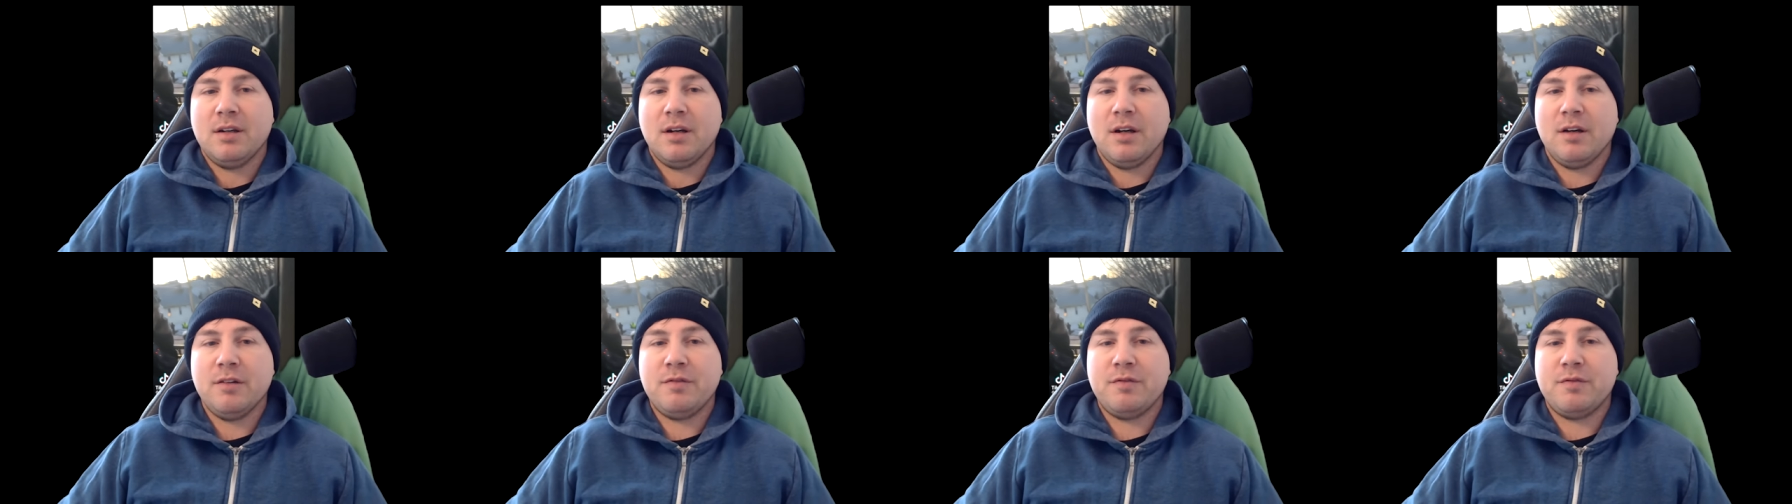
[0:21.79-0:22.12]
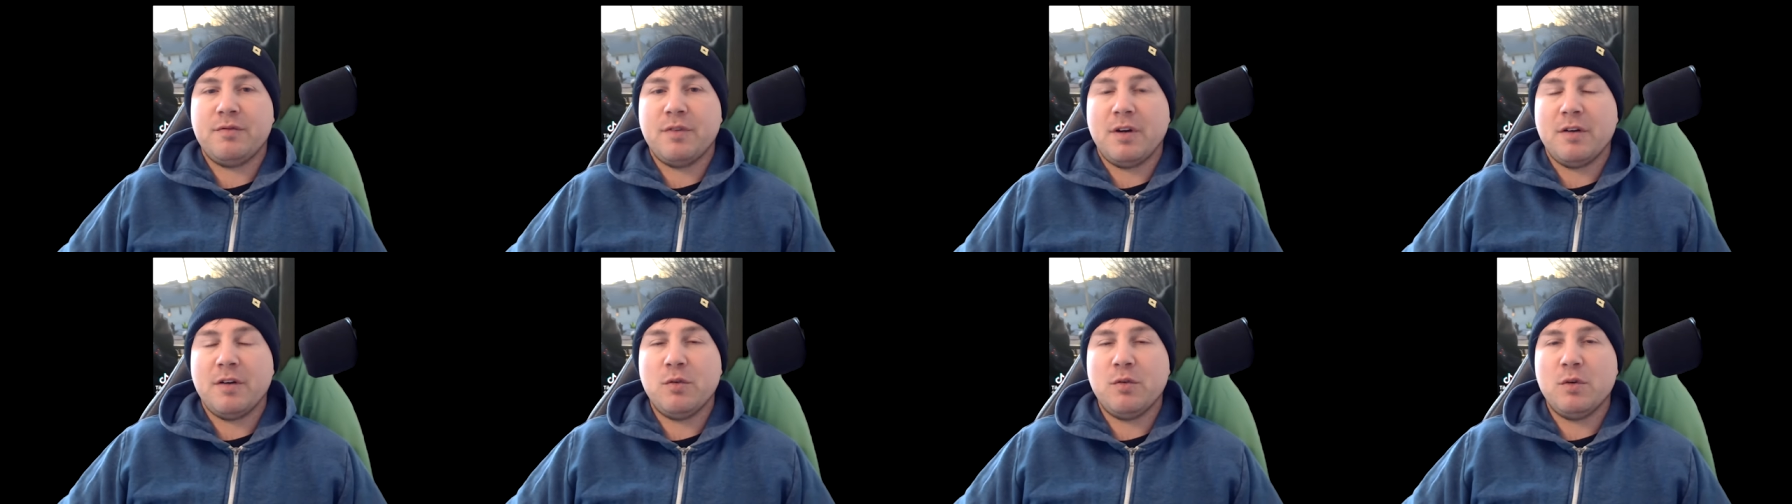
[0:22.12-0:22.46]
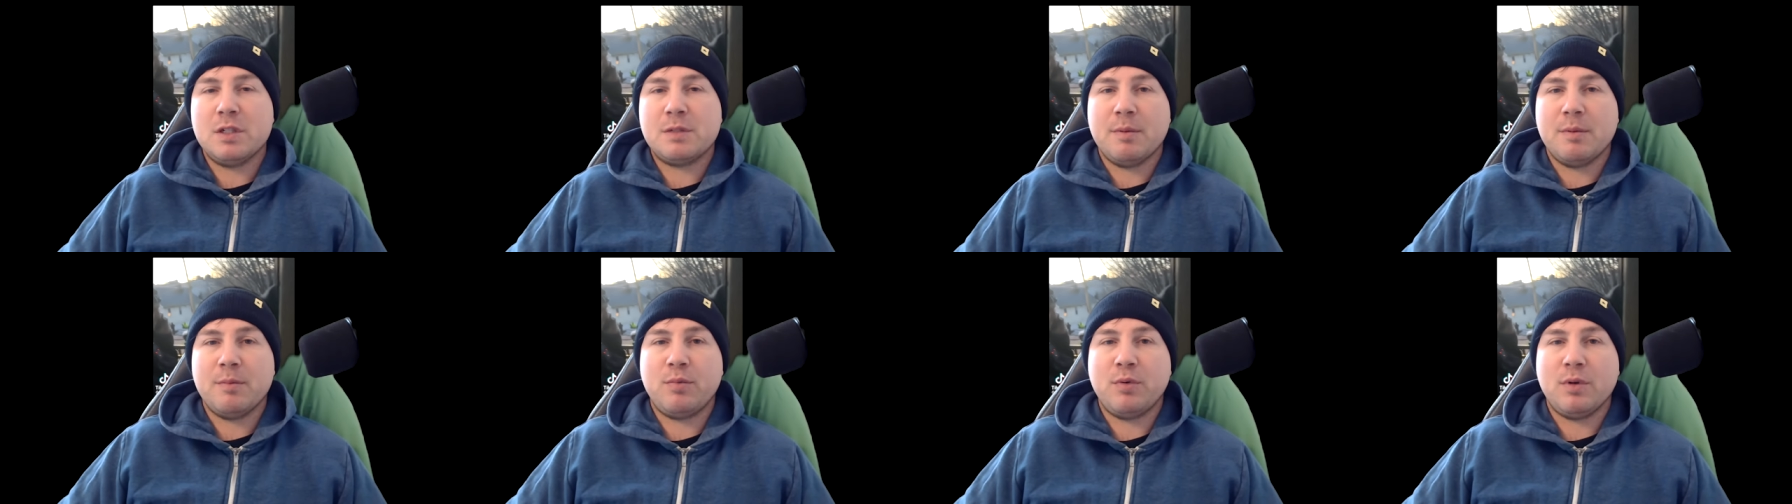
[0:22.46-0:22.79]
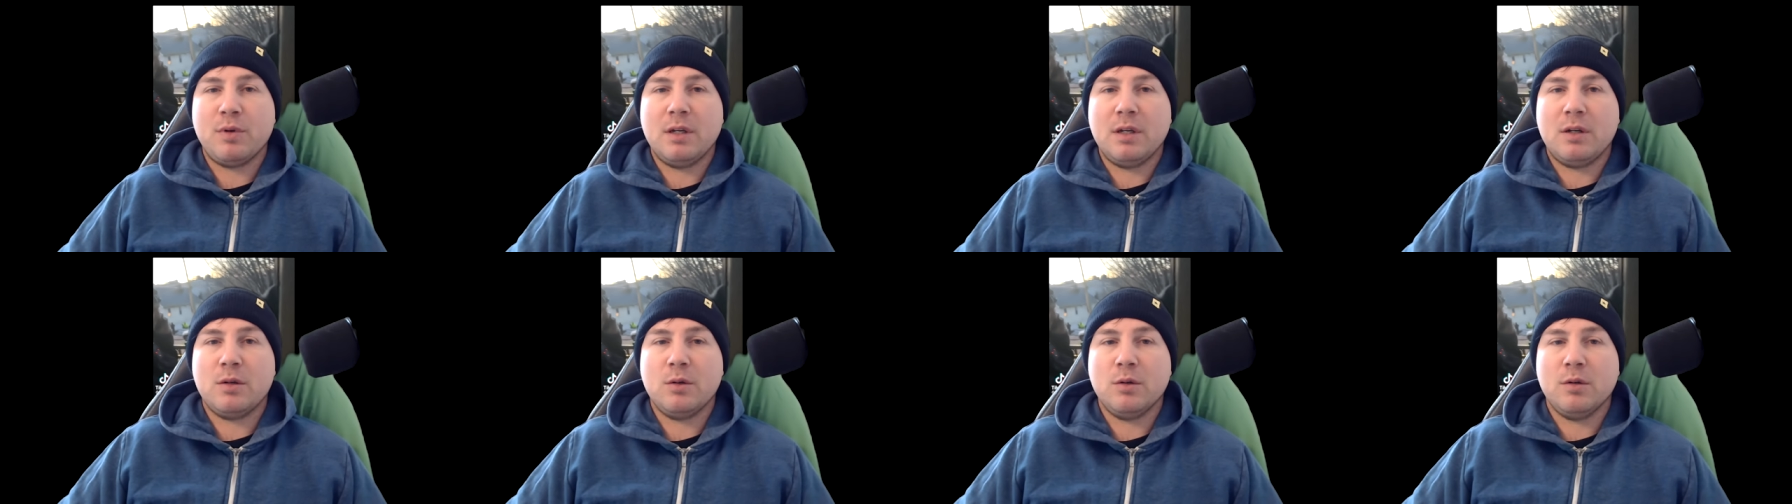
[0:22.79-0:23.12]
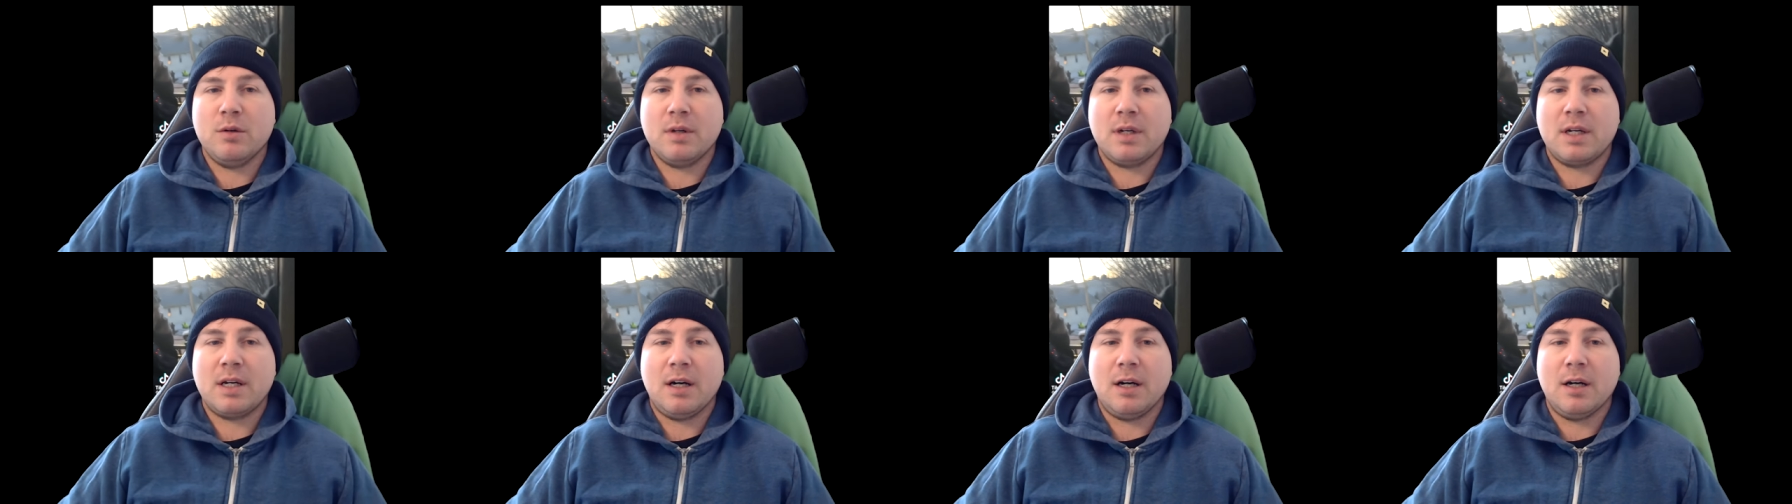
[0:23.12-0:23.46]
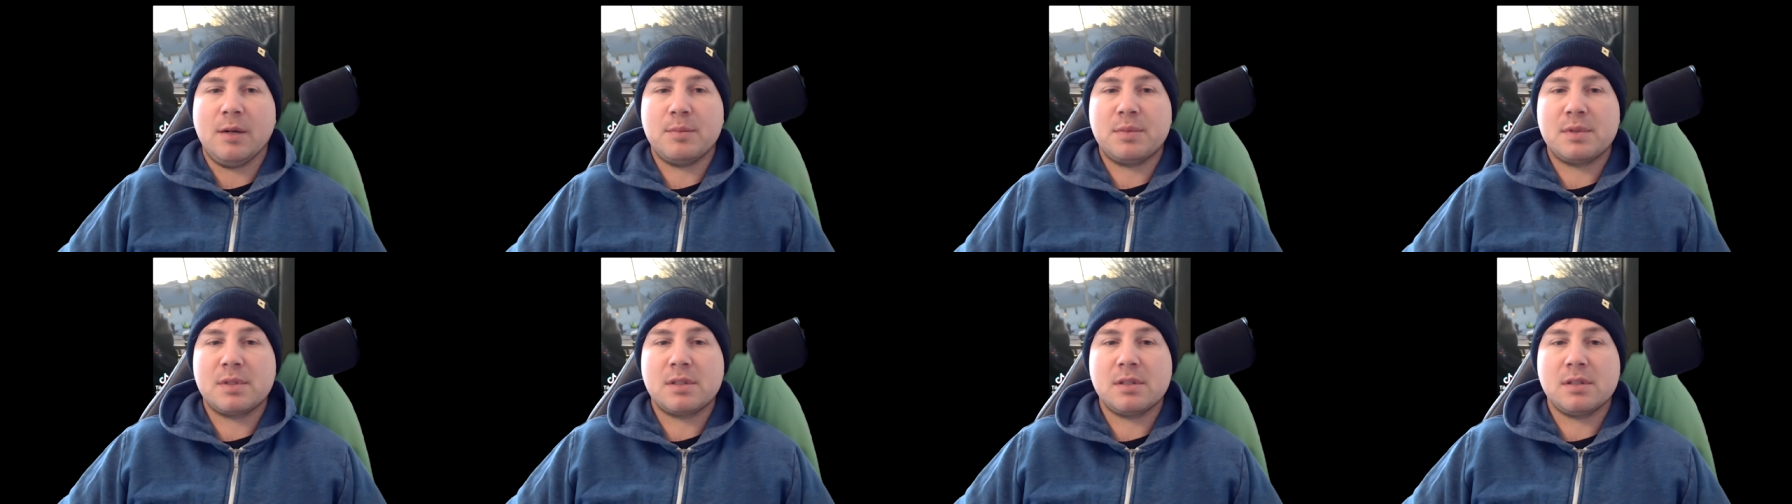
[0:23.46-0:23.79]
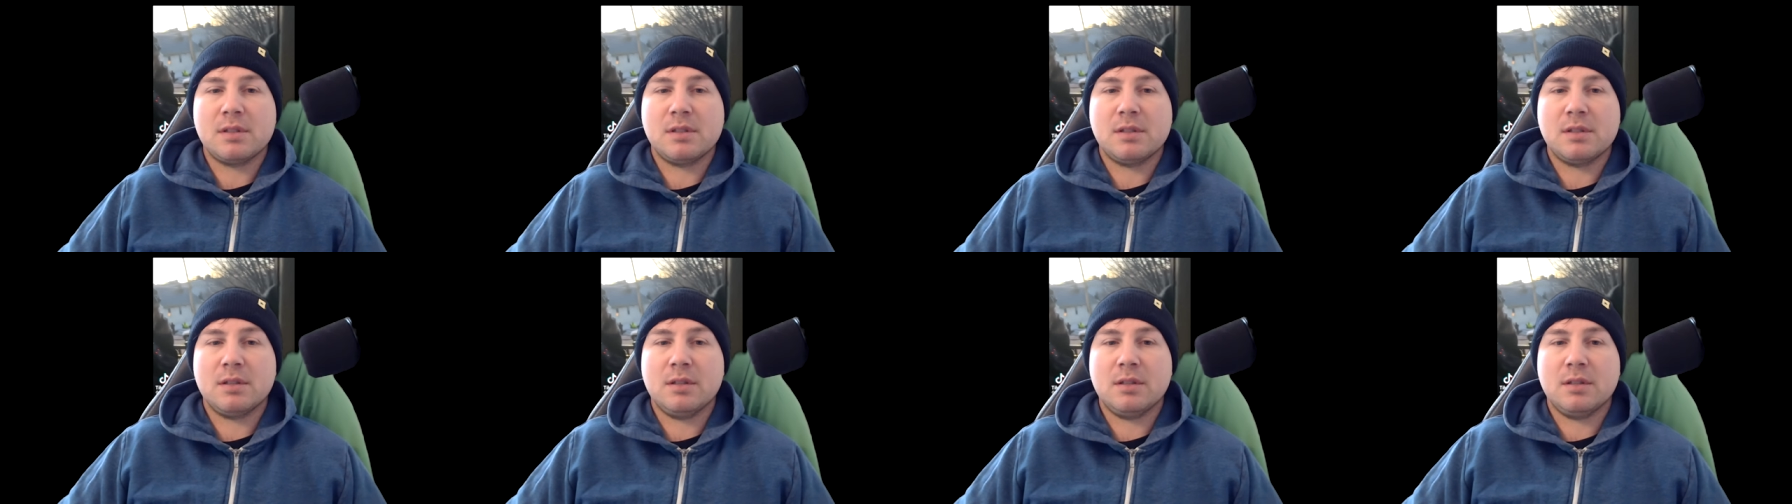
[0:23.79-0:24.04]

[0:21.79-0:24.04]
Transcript: I've always been pretty cool with cops.